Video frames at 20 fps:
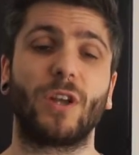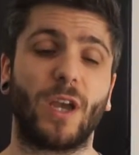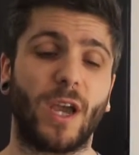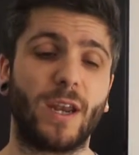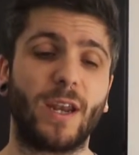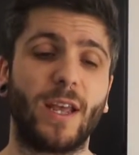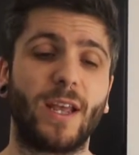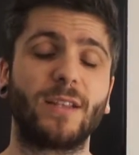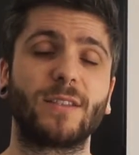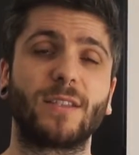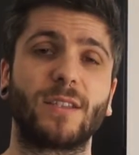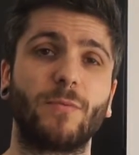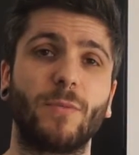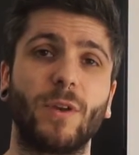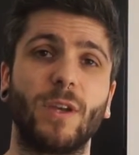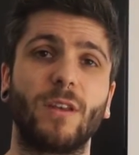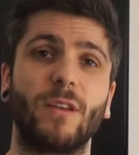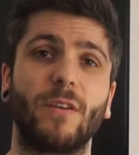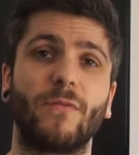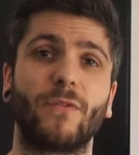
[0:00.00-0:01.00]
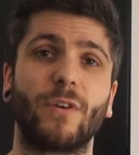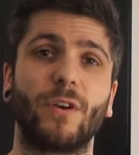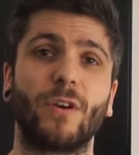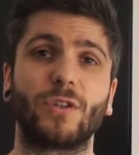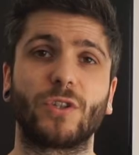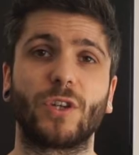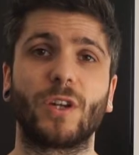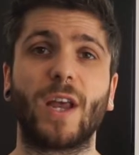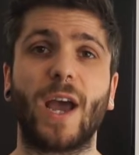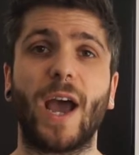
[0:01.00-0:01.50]
an intermediate
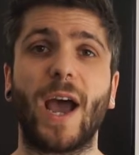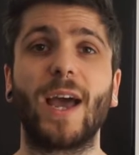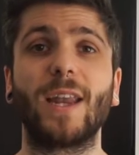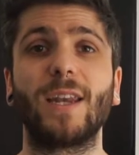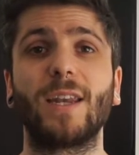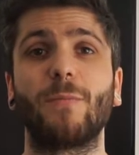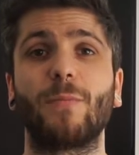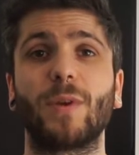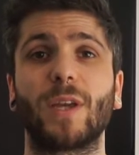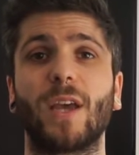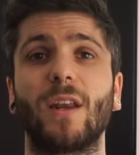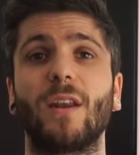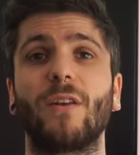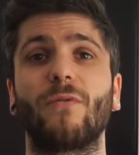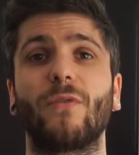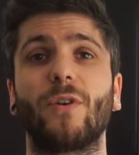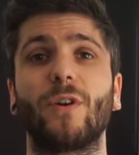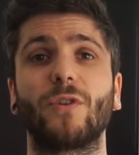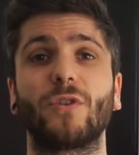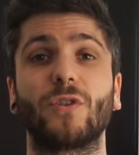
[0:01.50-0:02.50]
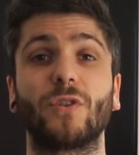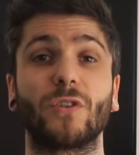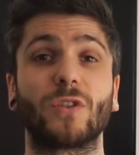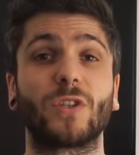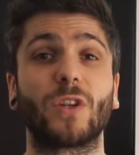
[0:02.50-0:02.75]
version and a beginner version.